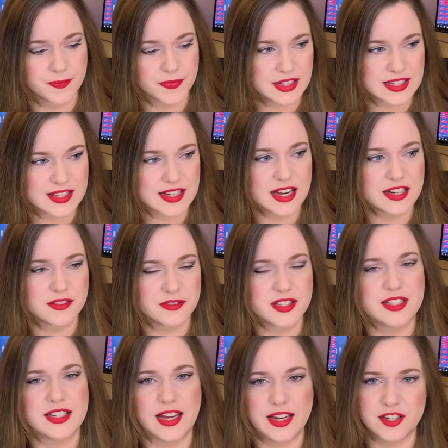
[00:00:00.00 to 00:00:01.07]
that's kind of the
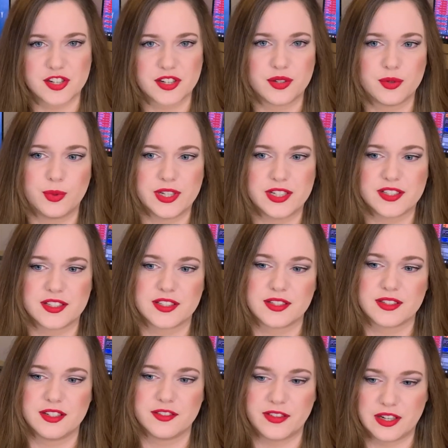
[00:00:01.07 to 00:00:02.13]
danger with
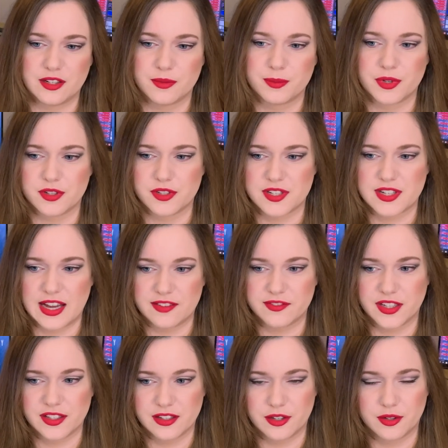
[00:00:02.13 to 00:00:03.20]
developers
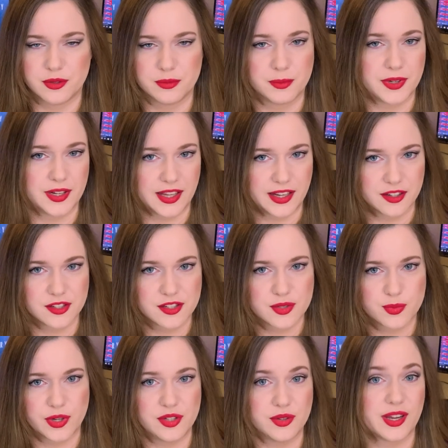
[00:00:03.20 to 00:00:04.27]
having their own
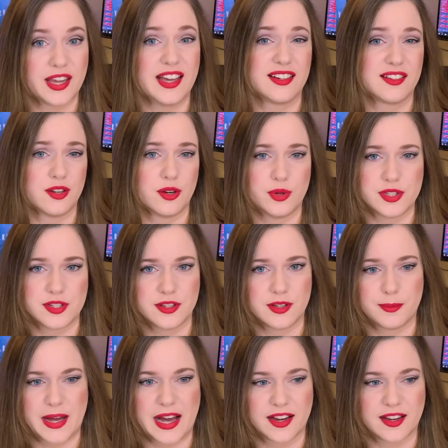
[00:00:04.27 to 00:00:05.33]
players, where you can't go into the
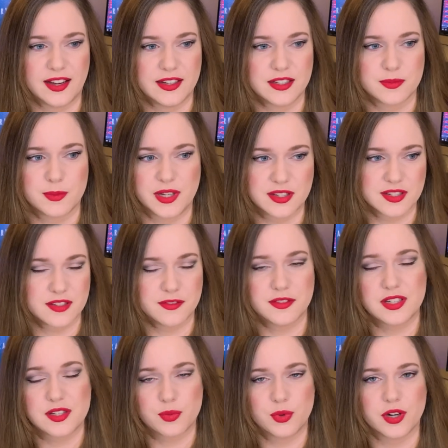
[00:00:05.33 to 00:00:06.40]
backend. Because if
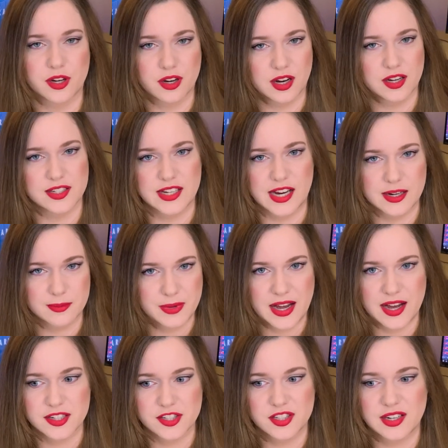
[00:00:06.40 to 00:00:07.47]
this were a contact
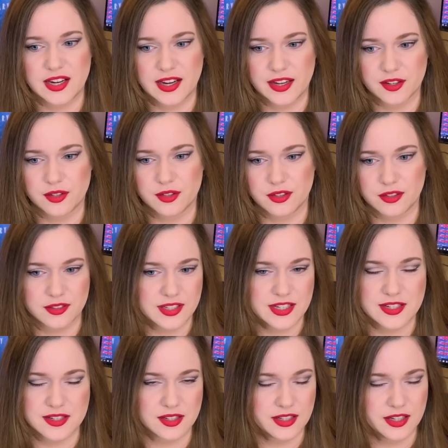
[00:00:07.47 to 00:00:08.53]
patch, I could
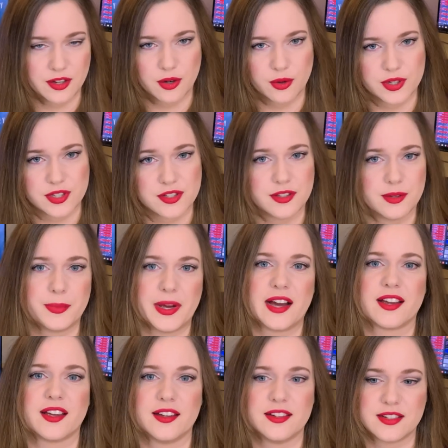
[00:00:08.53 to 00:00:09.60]
easily go into the
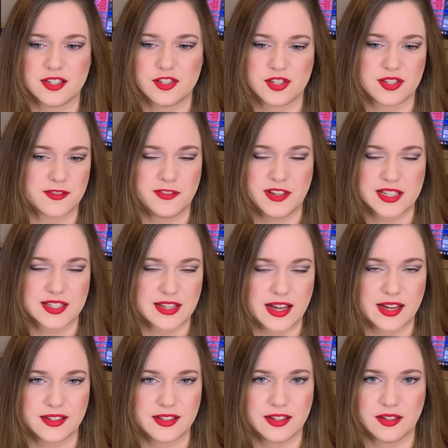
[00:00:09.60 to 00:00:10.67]
backend and just fix
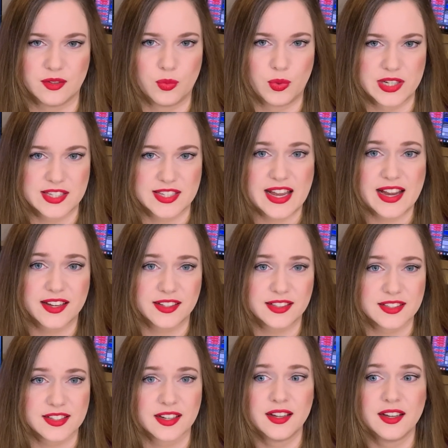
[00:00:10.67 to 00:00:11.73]
that in 1
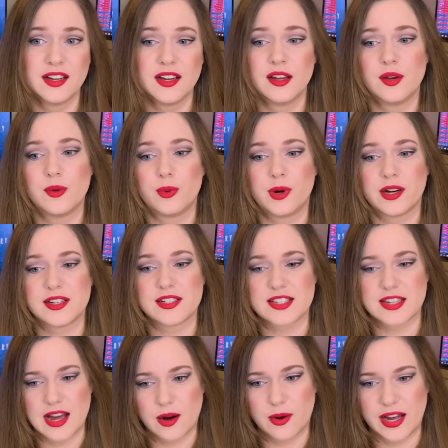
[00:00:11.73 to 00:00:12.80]
second, whereas
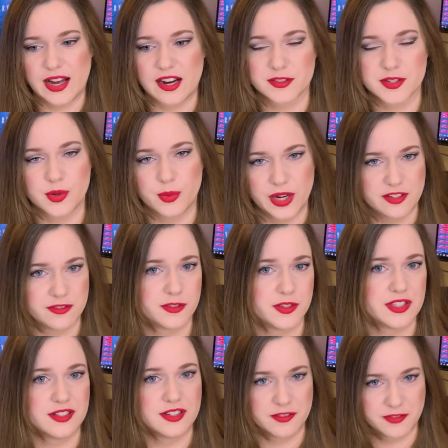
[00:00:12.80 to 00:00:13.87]
now I have to wait for
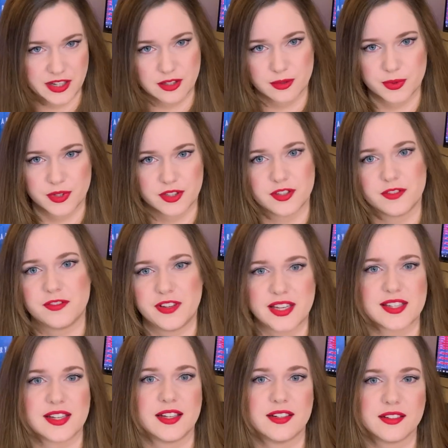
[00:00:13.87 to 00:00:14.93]
the developer to
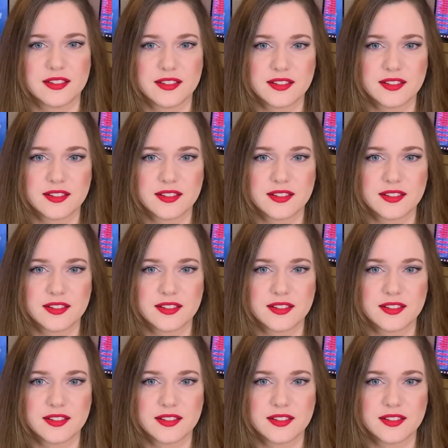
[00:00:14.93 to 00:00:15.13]
fix it.